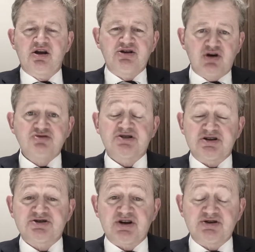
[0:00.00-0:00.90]
Use
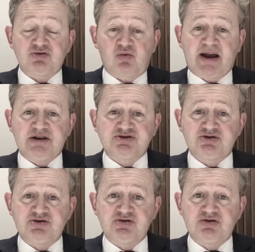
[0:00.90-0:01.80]
this as a way
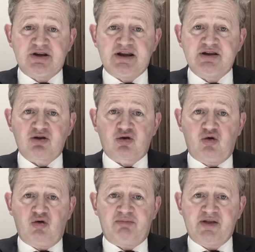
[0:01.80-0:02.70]
to lead the
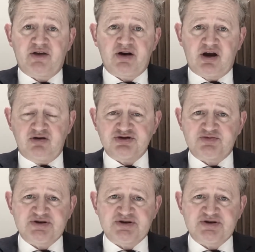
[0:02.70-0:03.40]
court by the nose,